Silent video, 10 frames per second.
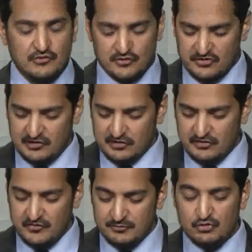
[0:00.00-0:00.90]
these
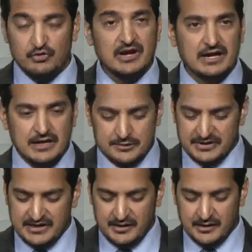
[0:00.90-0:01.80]
verses from Surah
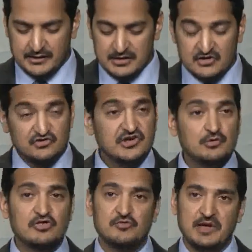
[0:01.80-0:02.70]
Al-Anbiya,
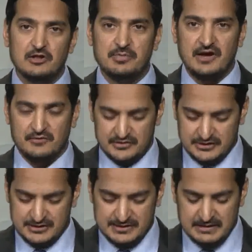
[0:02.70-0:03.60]
she was
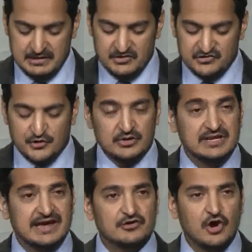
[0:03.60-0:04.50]
spellbound.
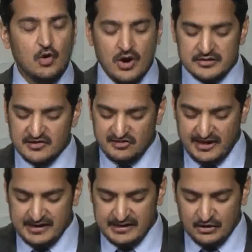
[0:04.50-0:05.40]
She would later go
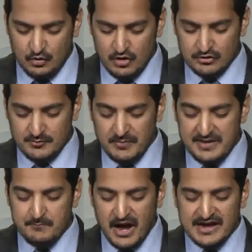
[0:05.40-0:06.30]
on to say, and I
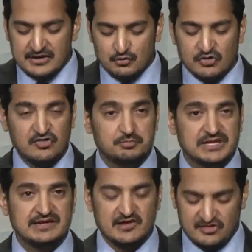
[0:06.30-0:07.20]
quote, "My mind was
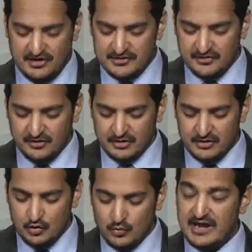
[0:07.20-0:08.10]
split
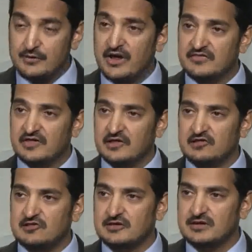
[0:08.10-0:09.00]
asunder when I
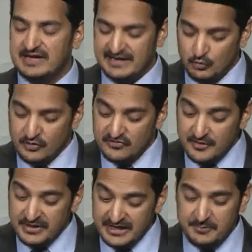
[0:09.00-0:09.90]
read this. It
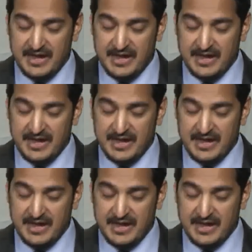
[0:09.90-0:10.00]
was the